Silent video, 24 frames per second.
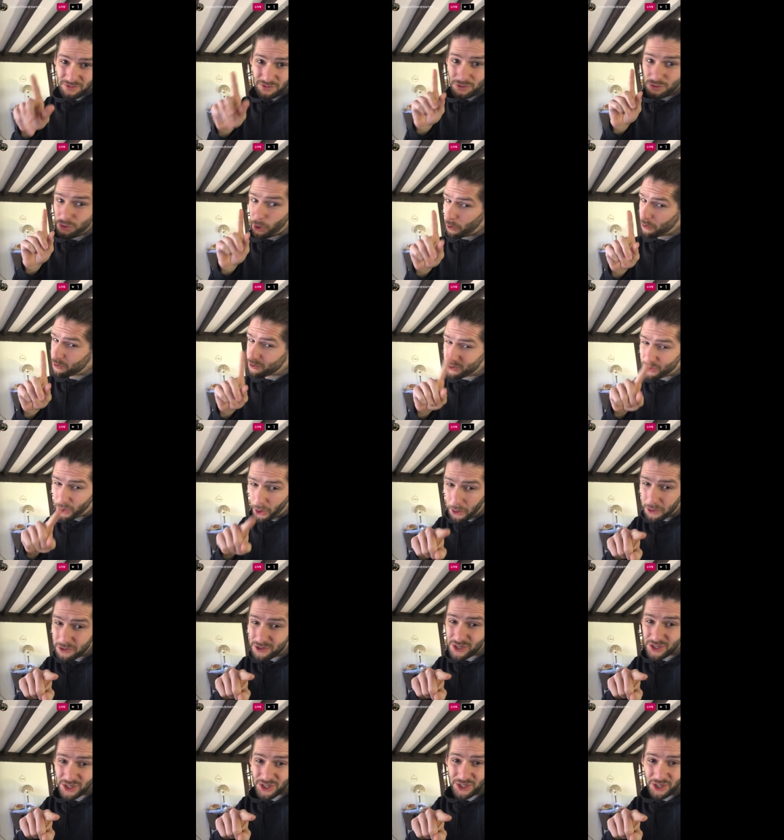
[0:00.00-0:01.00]
don't go
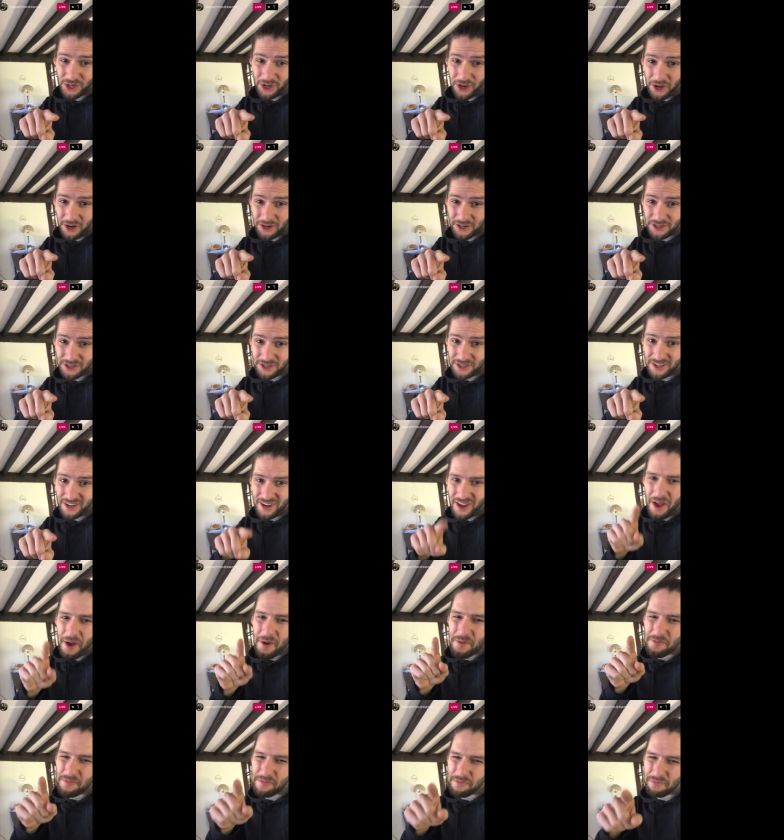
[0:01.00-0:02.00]
to church,
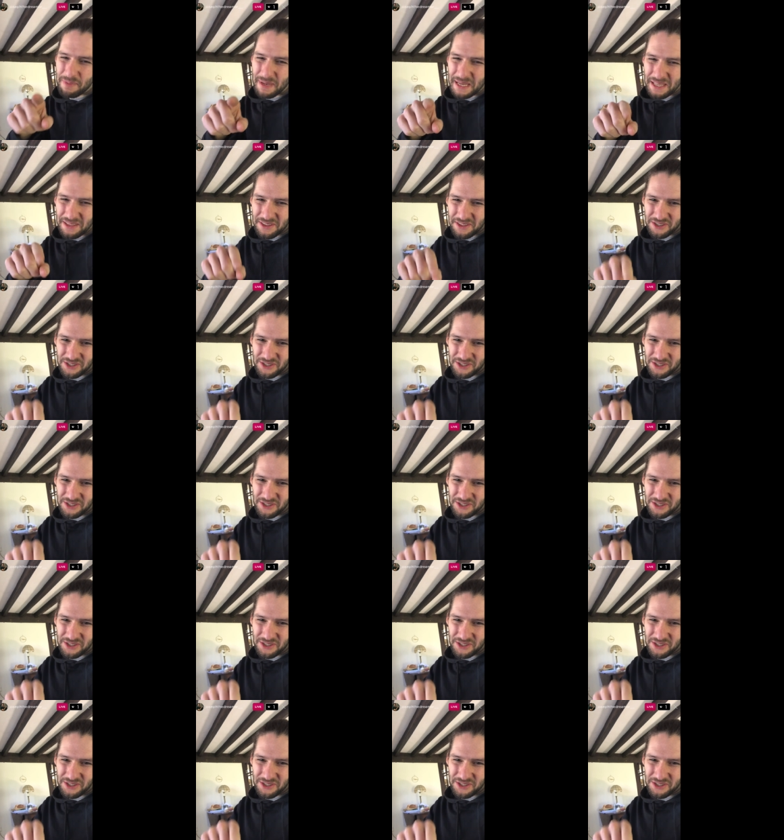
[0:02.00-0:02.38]
be the